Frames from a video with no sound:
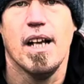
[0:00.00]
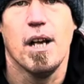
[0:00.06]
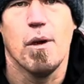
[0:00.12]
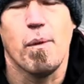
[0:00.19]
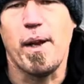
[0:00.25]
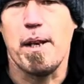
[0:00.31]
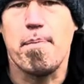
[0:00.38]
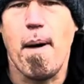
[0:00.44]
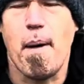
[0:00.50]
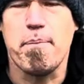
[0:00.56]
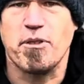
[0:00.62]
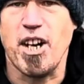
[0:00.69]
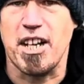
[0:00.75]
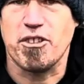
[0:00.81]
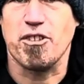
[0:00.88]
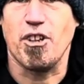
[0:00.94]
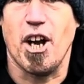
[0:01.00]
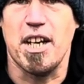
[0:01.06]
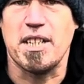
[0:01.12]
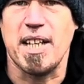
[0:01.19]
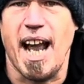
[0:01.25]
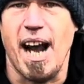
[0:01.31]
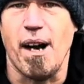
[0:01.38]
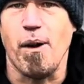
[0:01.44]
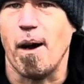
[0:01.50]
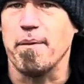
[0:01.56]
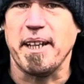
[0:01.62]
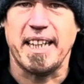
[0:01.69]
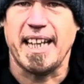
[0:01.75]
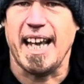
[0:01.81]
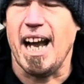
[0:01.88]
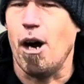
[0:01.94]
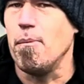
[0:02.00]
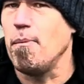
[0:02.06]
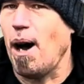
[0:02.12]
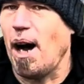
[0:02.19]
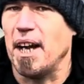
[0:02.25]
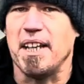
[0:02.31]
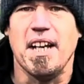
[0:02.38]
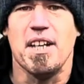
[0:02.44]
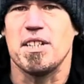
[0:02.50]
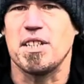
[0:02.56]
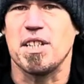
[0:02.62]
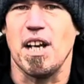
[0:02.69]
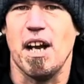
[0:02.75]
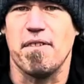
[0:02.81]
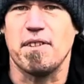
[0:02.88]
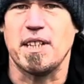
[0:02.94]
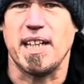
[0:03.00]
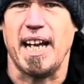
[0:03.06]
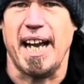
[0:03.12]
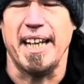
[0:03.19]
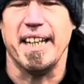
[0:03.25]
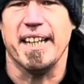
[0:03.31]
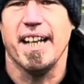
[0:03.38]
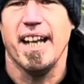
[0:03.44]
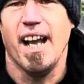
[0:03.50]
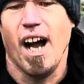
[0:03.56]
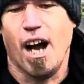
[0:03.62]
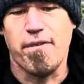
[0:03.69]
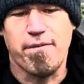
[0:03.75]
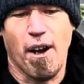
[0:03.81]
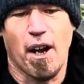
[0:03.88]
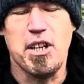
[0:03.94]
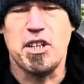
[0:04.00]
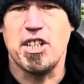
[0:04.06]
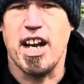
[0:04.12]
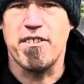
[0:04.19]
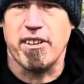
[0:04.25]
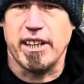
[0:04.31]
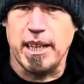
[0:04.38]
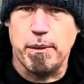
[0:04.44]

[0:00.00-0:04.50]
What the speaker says: When the pump track dries out, I'm going to get on my SurfSkate. I find generally